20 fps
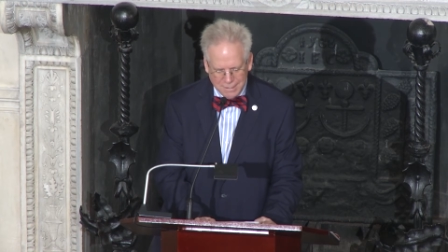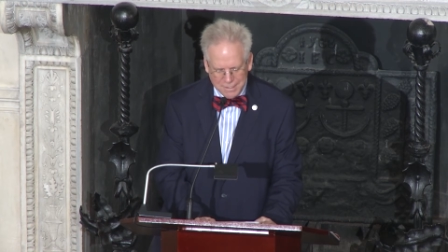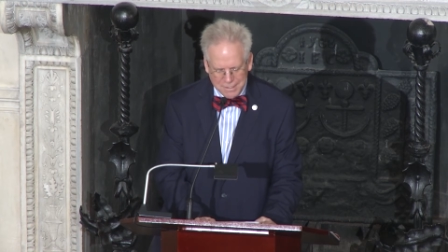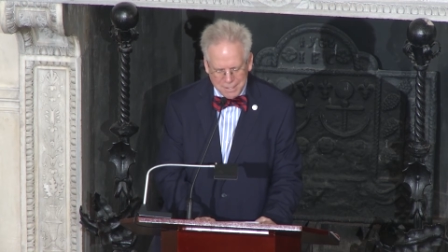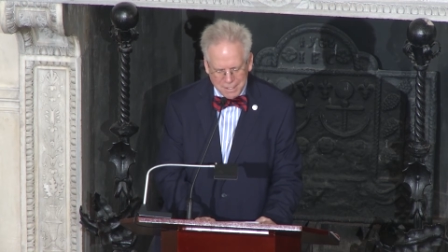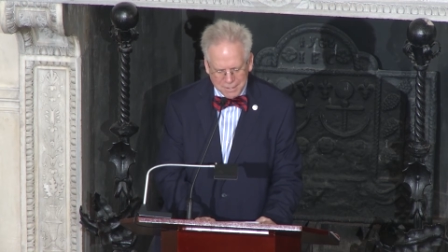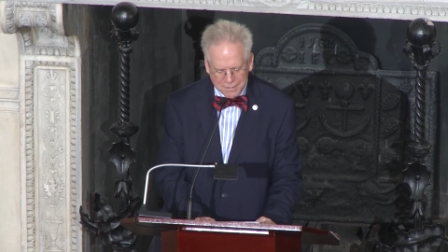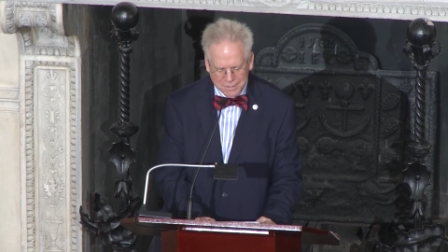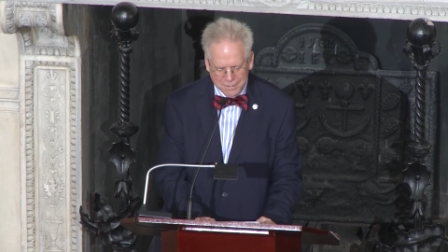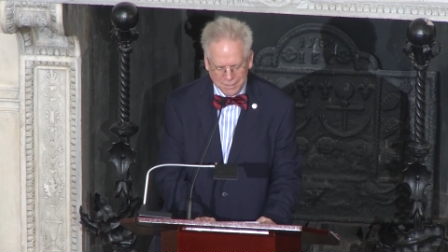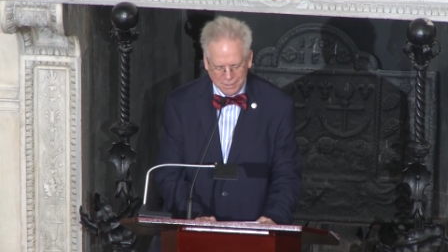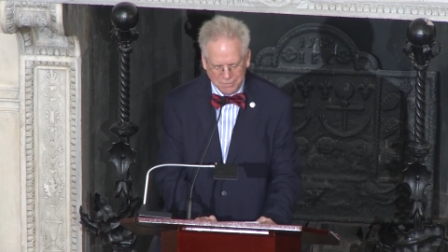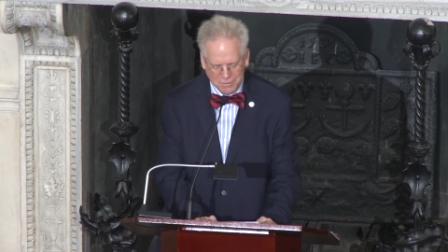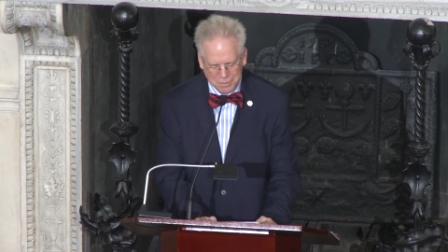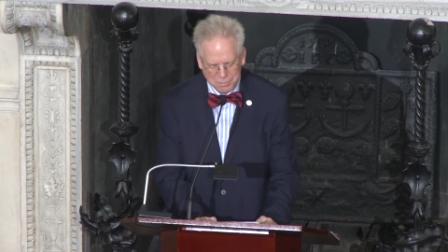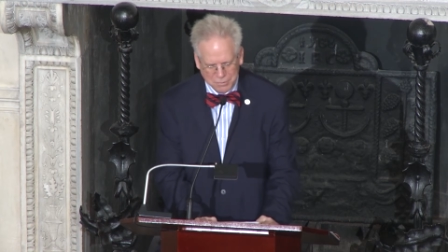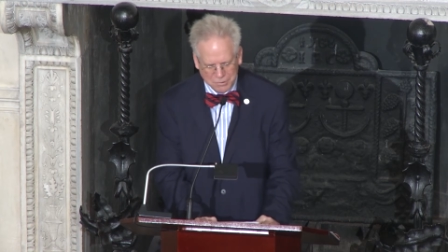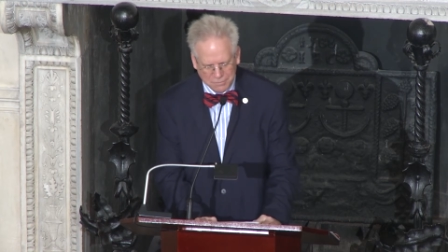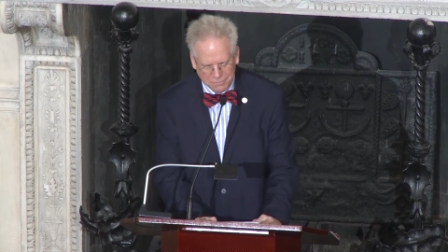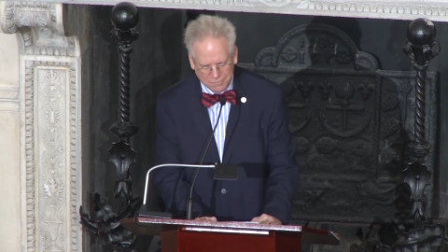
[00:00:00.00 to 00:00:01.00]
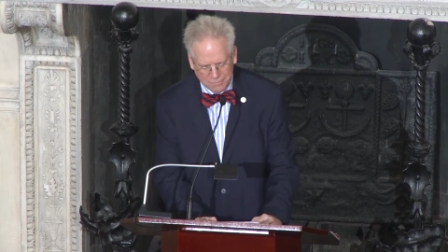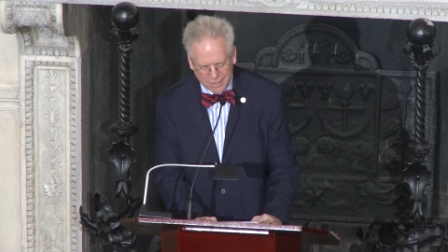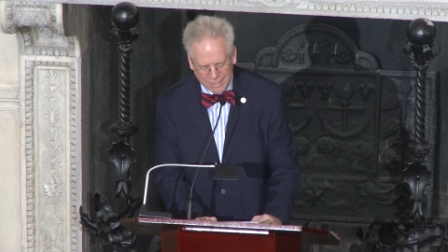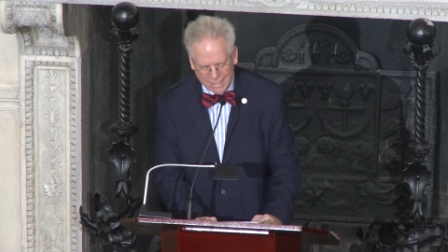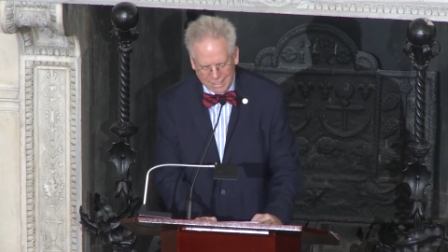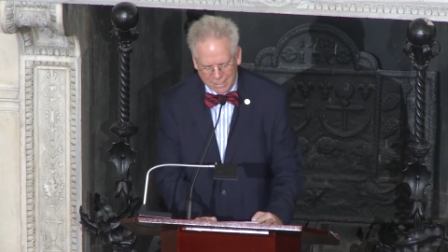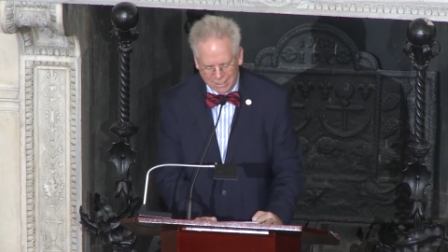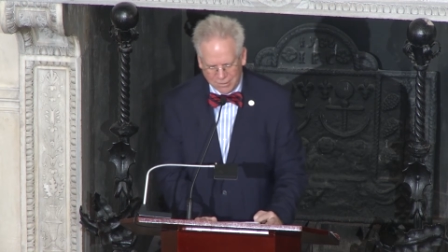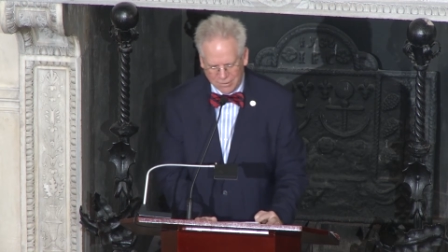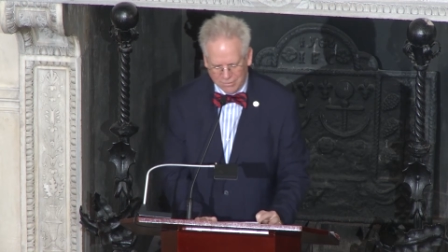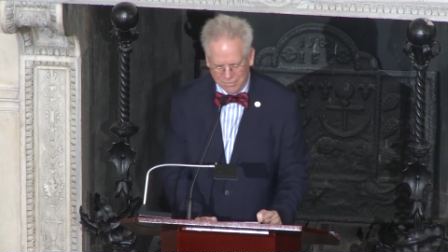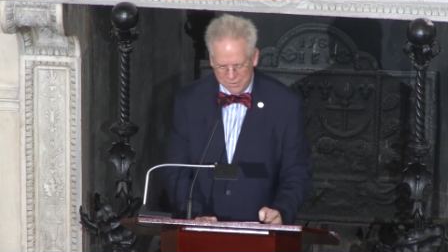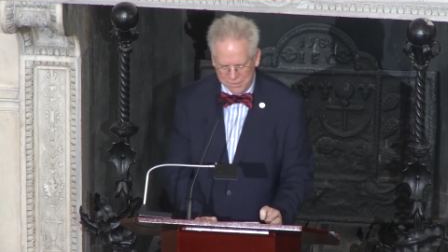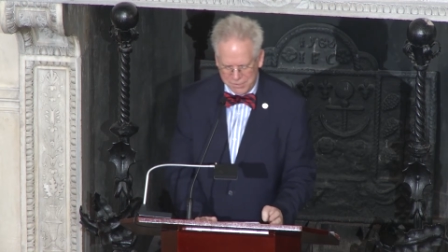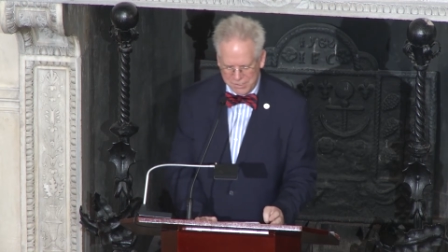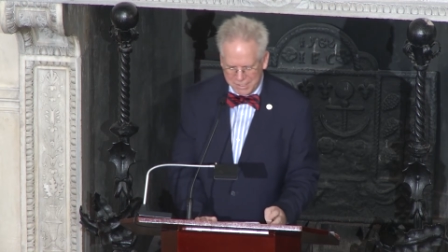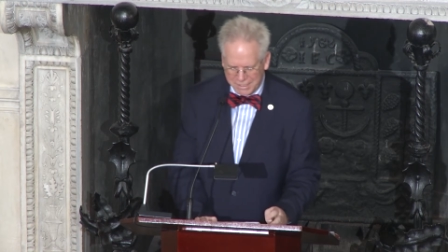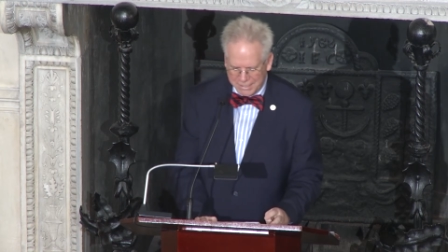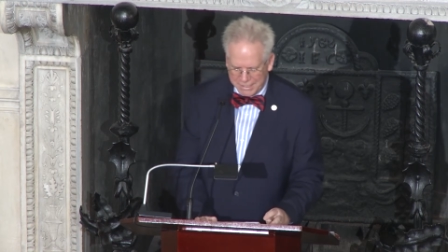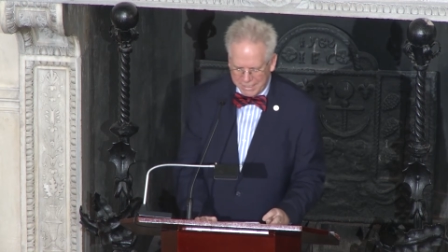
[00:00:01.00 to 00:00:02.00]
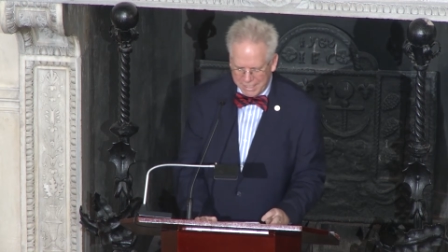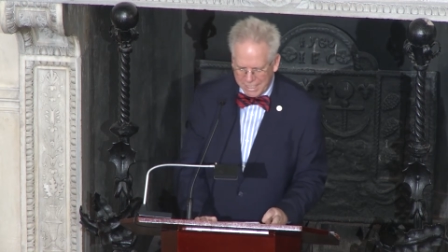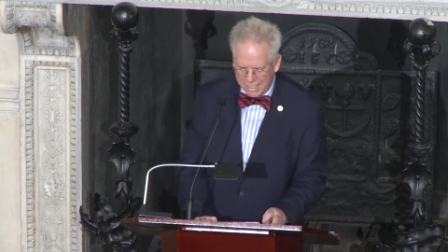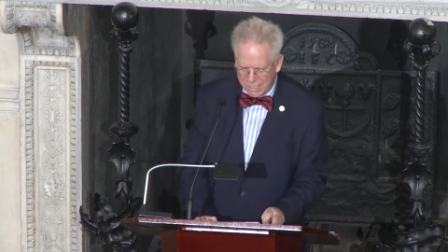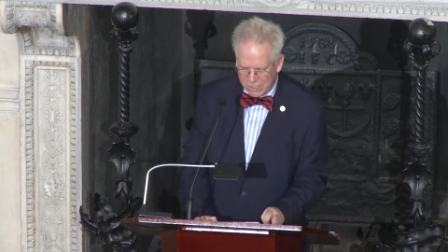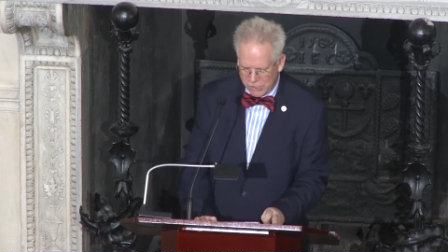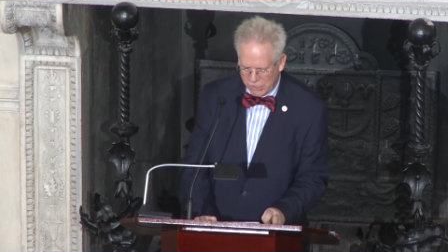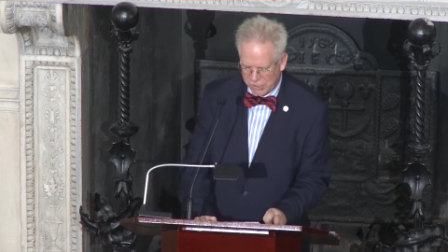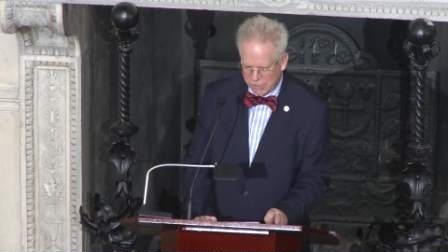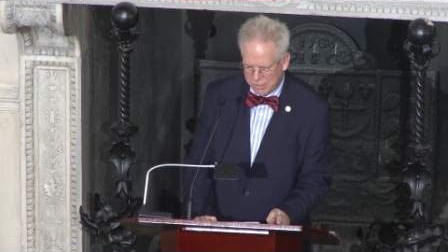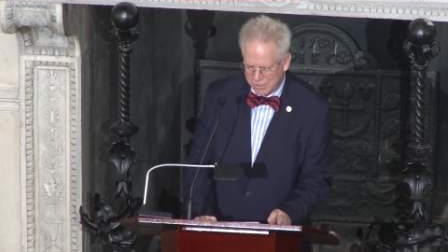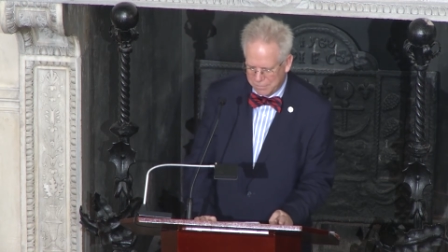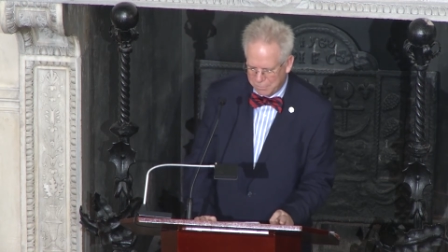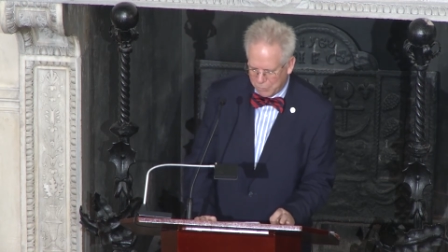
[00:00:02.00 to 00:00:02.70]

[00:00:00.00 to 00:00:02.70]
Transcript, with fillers: nothing of the profound, sagacious,